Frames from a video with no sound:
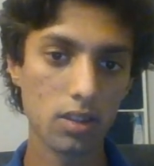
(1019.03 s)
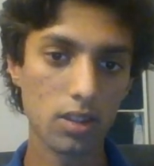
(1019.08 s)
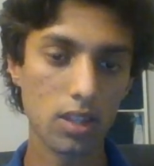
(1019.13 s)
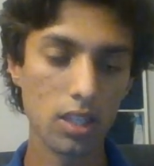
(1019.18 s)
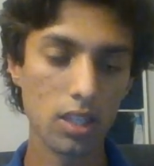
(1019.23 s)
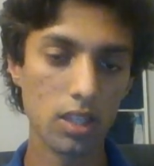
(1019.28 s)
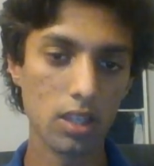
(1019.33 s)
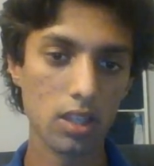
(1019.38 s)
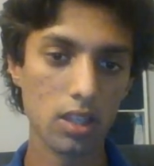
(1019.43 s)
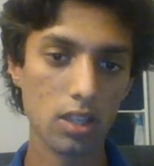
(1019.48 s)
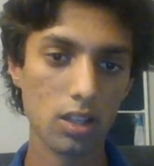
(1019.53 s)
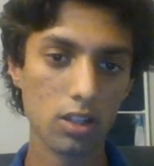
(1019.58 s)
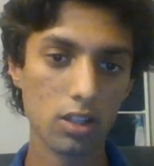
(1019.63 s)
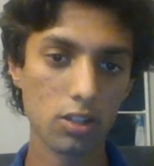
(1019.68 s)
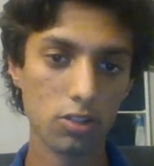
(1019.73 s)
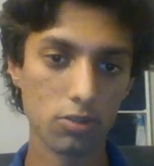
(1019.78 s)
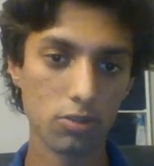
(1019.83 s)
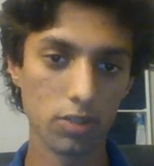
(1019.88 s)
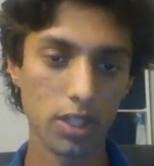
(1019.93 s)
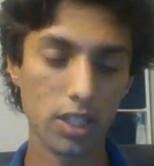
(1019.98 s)
The
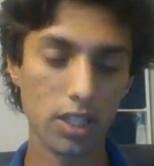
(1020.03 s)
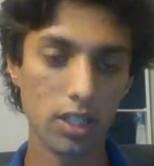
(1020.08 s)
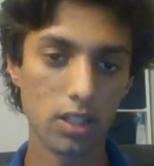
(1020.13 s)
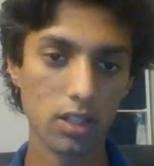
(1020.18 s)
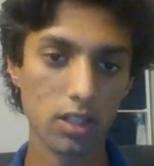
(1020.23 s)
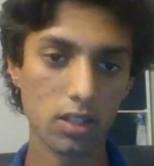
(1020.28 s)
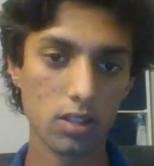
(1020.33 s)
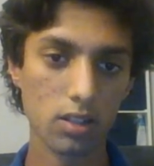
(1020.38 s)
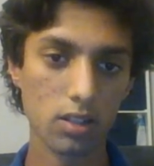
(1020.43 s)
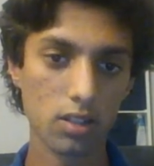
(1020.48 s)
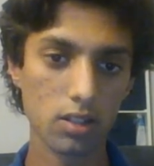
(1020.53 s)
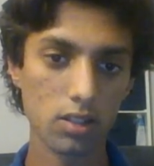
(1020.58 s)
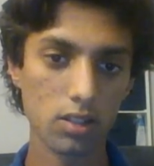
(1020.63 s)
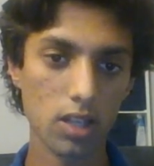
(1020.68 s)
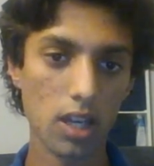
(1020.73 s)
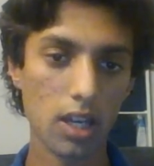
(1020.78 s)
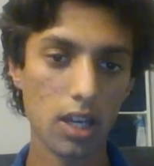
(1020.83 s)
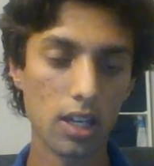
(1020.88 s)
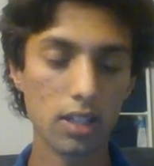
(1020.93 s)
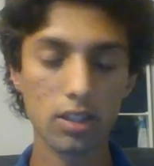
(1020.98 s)
green,
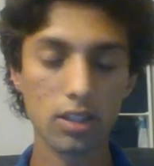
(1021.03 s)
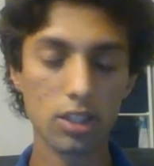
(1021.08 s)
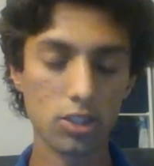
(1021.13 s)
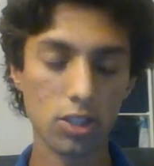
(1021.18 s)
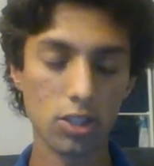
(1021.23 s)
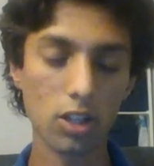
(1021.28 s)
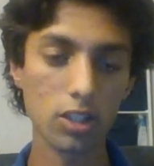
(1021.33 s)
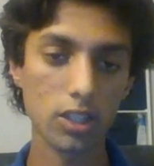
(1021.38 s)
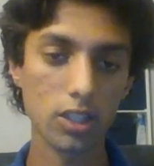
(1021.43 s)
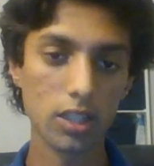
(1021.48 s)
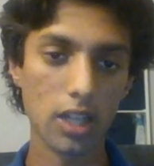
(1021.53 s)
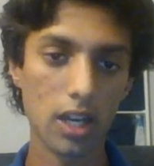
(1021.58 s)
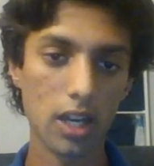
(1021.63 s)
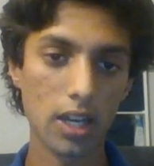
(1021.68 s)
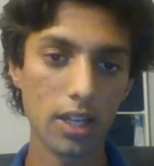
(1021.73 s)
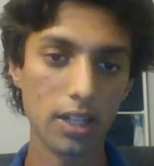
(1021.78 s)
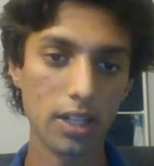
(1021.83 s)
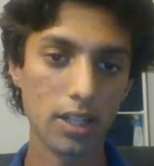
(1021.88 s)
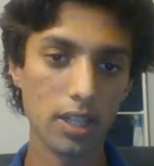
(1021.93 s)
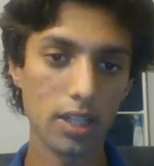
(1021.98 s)
the solid
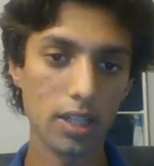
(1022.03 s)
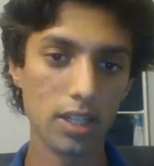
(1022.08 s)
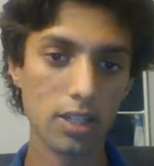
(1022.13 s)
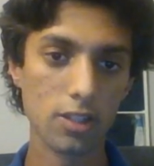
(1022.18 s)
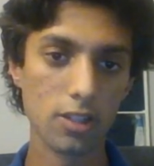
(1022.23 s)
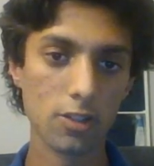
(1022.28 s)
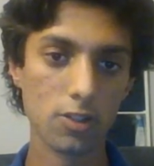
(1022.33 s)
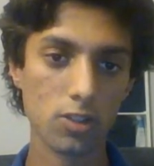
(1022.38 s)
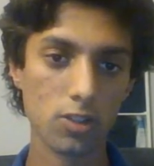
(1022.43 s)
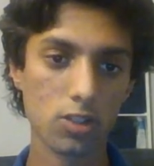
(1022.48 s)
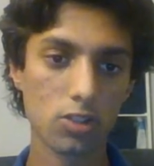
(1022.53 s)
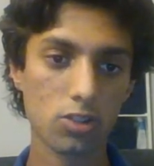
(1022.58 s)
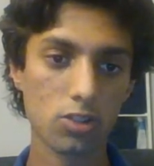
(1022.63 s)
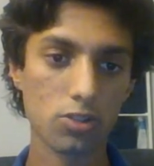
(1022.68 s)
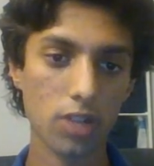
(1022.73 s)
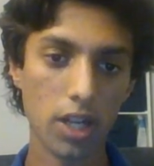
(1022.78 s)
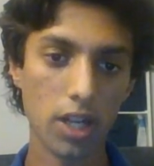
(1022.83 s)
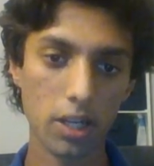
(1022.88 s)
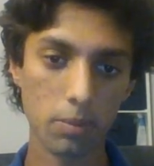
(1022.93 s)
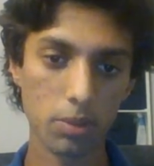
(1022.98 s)
line is
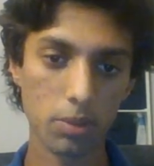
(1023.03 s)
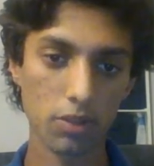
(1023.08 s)
training